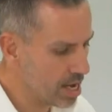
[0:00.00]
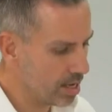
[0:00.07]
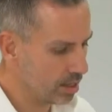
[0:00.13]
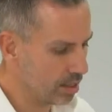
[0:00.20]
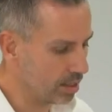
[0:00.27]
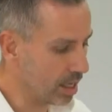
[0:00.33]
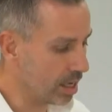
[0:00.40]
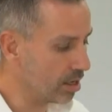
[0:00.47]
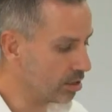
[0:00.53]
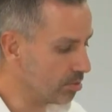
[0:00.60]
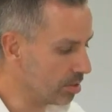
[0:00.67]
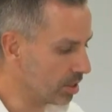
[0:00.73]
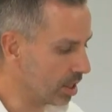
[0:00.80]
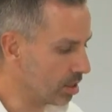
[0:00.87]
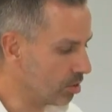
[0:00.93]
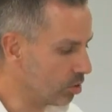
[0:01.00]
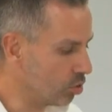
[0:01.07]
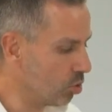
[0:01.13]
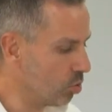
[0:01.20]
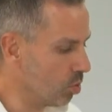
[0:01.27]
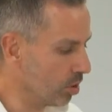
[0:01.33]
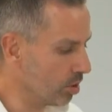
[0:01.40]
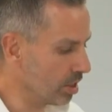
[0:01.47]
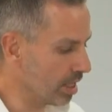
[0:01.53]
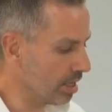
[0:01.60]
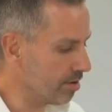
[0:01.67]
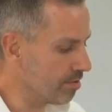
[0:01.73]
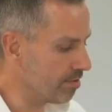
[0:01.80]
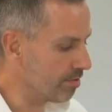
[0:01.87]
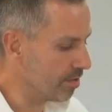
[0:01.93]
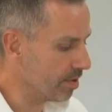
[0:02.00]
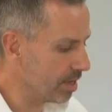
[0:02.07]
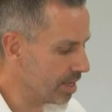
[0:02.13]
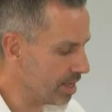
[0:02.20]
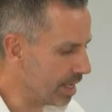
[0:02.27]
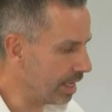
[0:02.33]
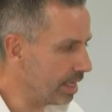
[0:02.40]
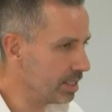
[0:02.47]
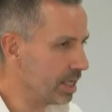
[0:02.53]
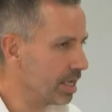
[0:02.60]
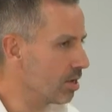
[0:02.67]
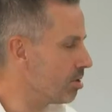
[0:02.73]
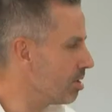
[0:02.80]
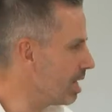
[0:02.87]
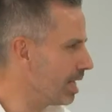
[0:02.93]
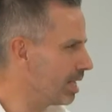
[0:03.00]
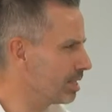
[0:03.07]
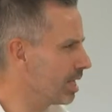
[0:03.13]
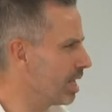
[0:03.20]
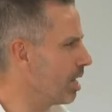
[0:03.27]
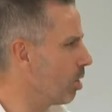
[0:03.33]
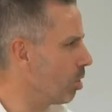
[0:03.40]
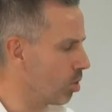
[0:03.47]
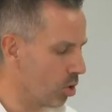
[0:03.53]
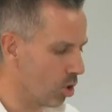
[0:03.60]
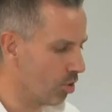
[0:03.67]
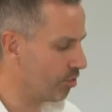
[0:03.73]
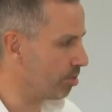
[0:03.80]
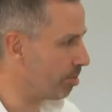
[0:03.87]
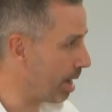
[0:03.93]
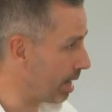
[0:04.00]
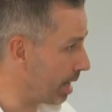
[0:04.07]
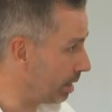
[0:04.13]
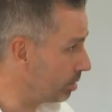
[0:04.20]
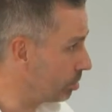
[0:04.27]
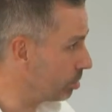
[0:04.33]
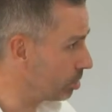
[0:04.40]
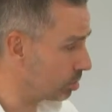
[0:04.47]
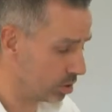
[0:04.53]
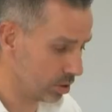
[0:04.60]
Designers in particular don't want to give easy or lazy or off the bat answers